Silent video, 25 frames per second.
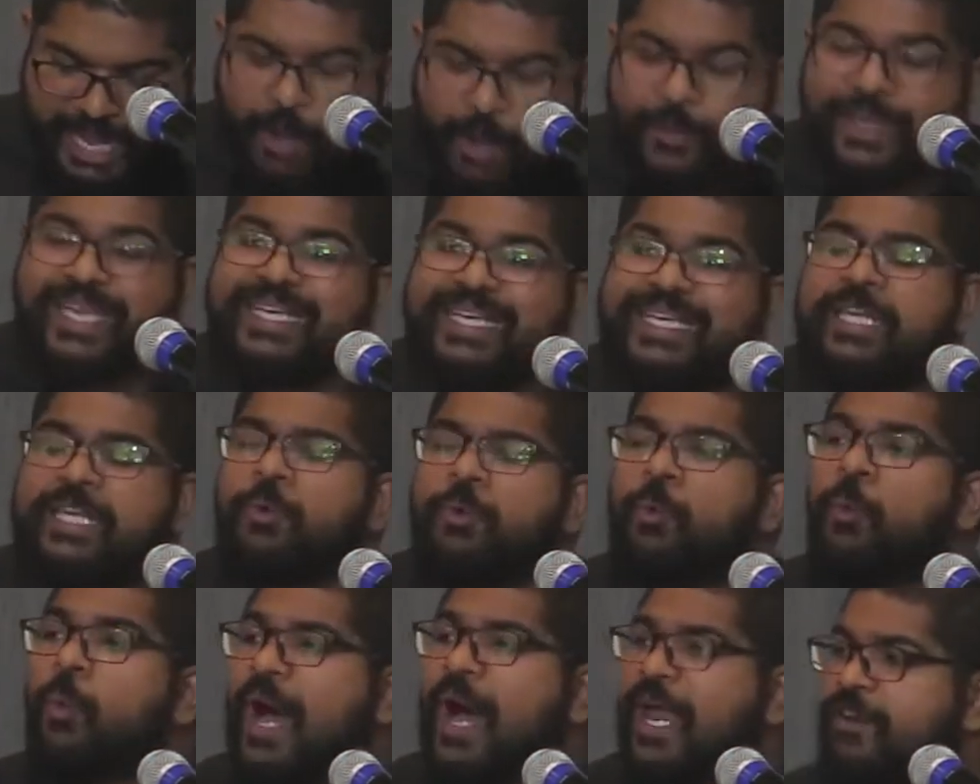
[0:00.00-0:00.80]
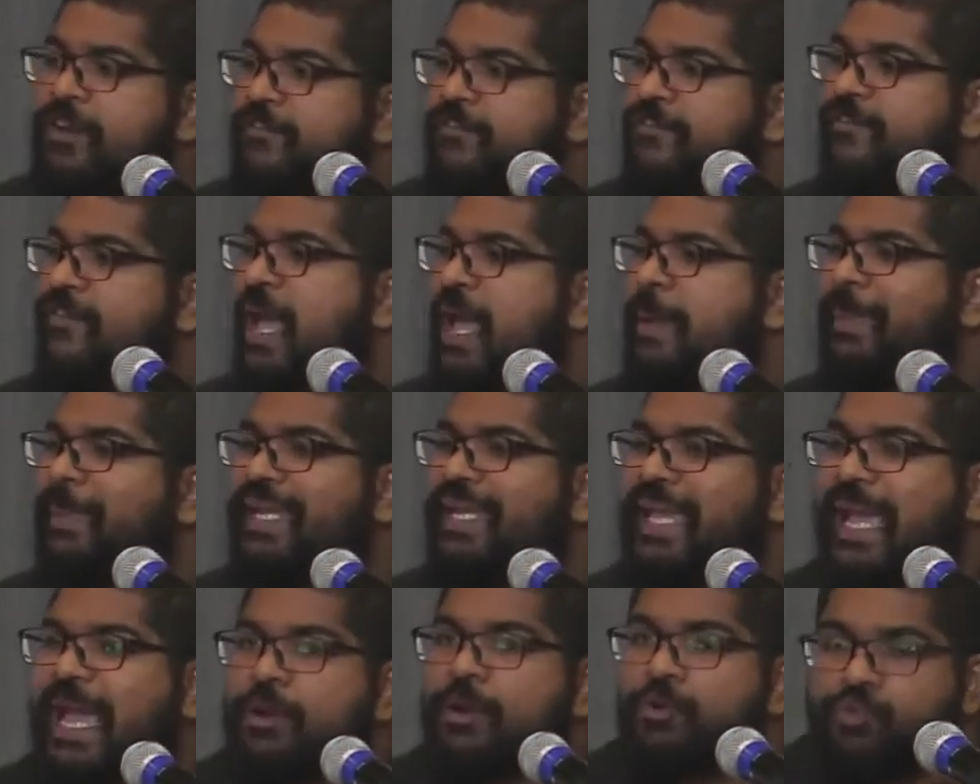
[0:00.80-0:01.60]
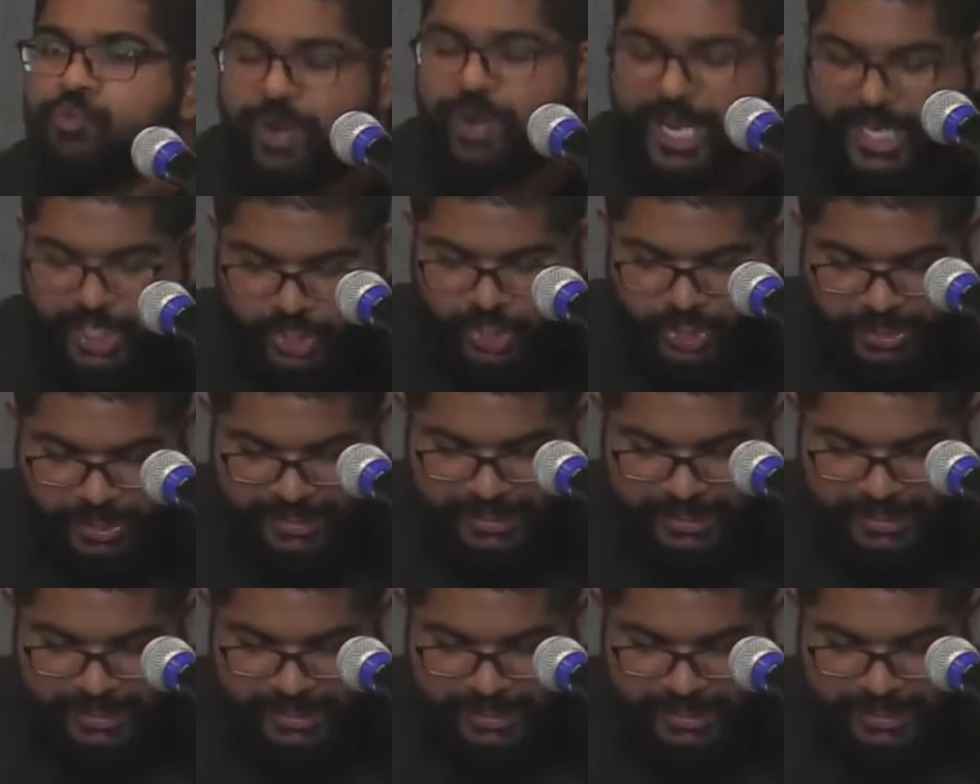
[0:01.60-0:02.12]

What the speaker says: indeed one family, and racial